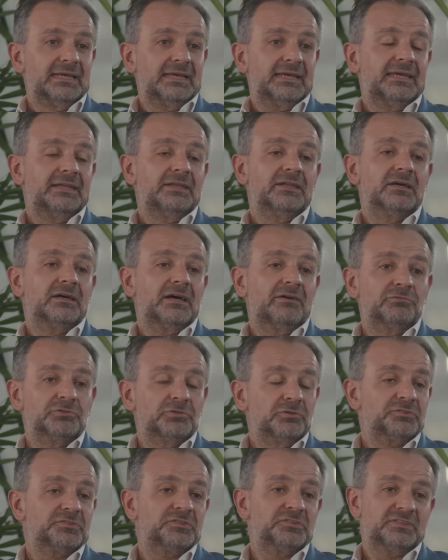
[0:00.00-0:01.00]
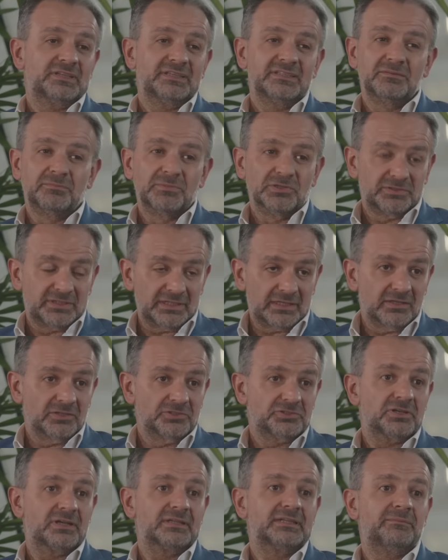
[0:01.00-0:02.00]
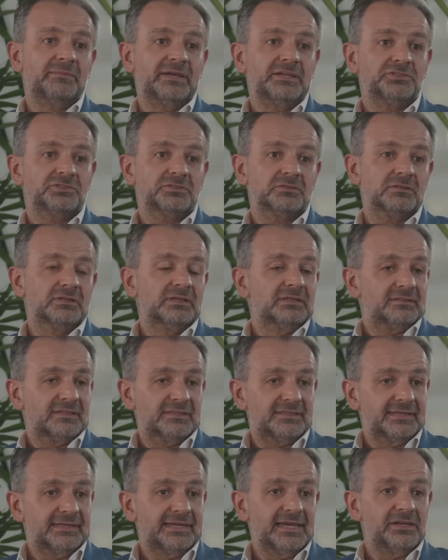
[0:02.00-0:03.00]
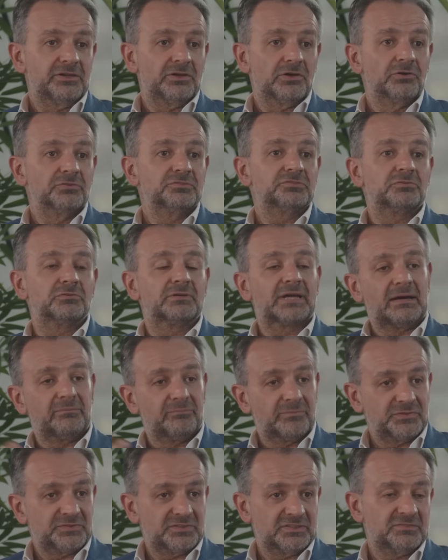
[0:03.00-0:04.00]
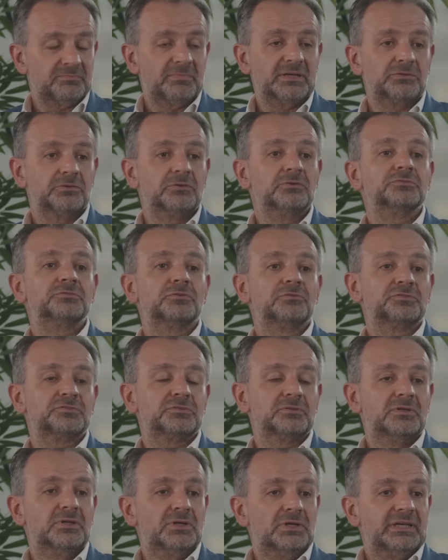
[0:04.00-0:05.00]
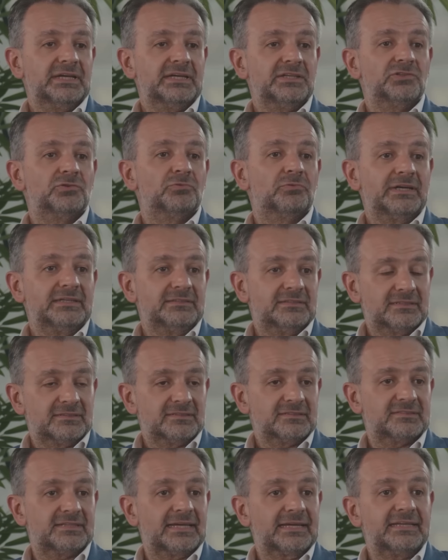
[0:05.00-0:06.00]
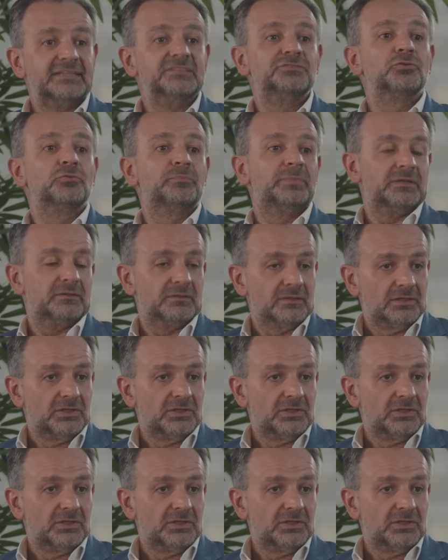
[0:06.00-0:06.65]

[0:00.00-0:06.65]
And I would also say the multicultural dimension that again goes through campuses, but goes also in the way that ESSEC is open